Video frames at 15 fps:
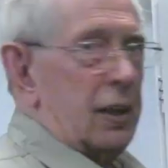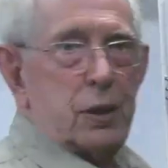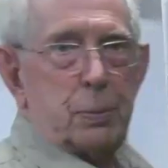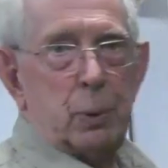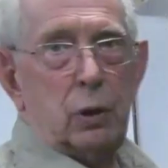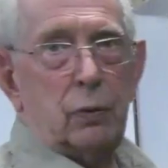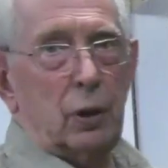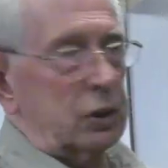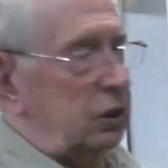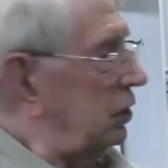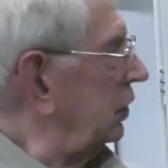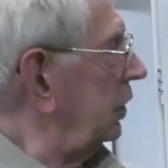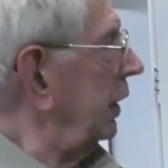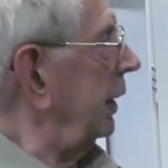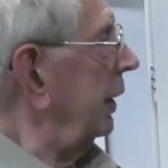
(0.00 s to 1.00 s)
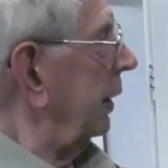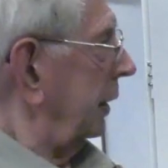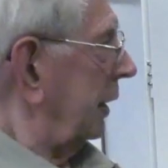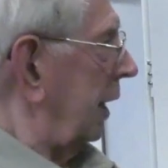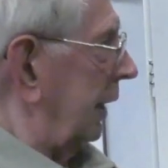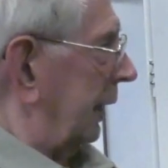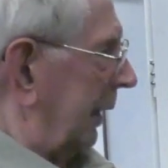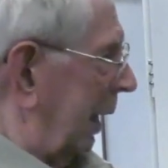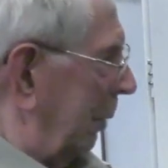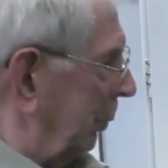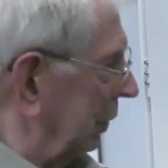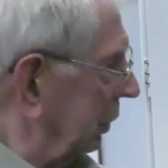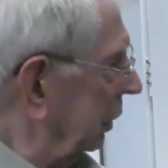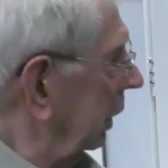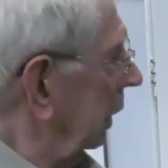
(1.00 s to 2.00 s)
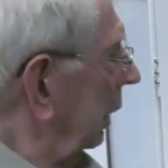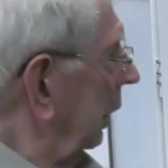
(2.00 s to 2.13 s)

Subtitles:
Let's move on to the colour cameras.